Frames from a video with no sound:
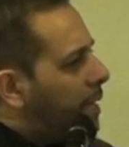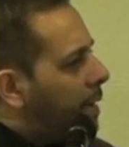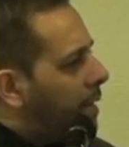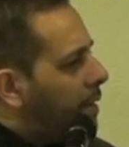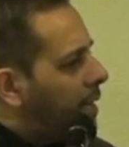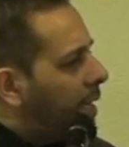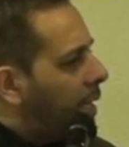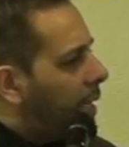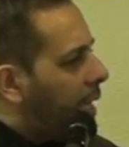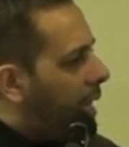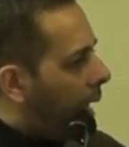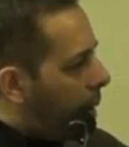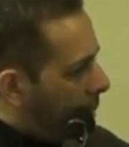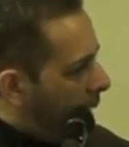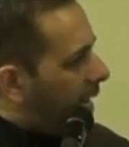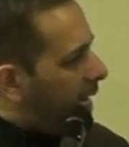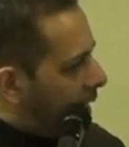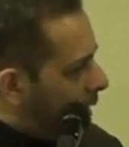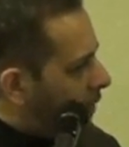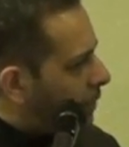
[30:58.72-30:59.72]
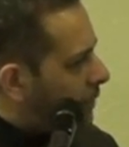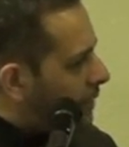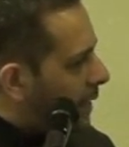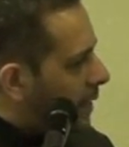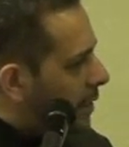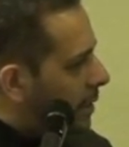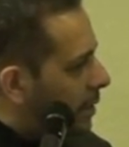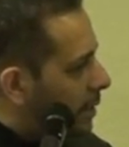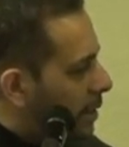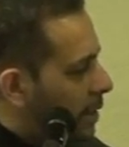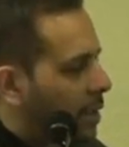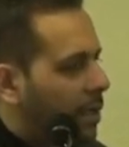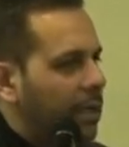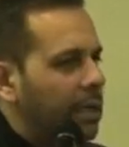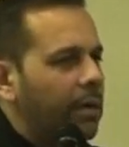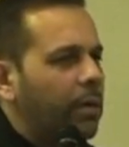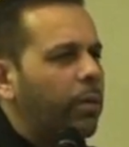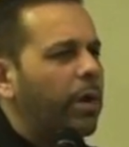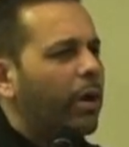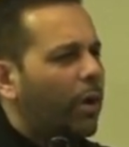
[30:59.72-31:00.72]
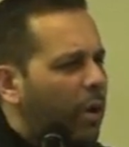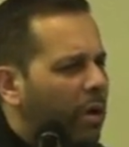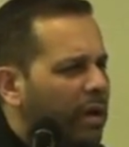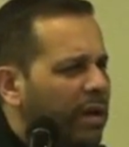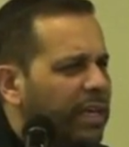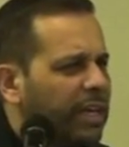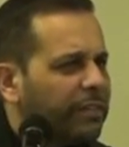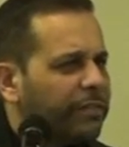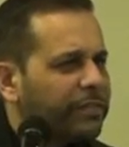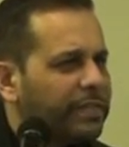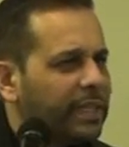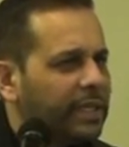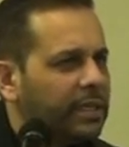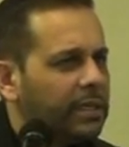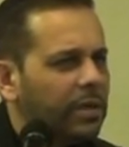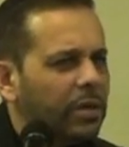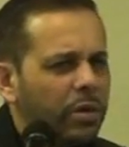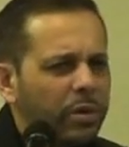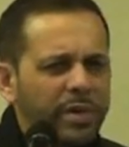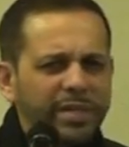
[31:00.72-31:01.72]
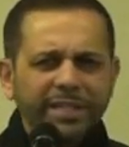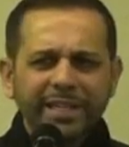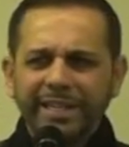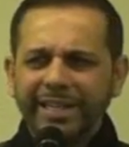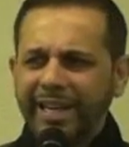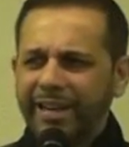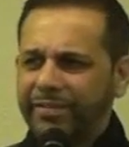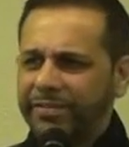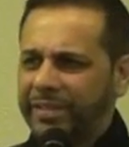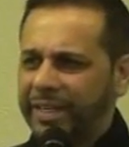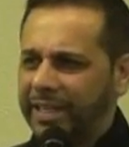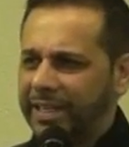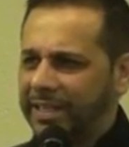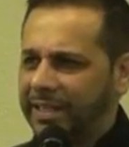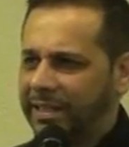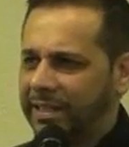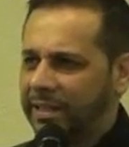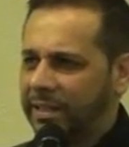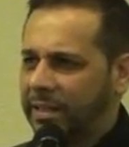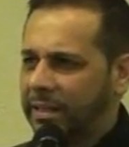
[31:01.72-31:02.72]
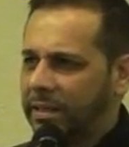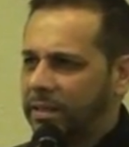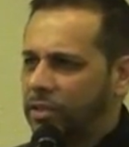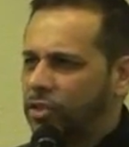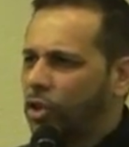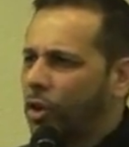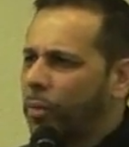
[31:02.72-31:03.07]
deep down I think, am I gifted? We're all gifted. Who isn't gifted?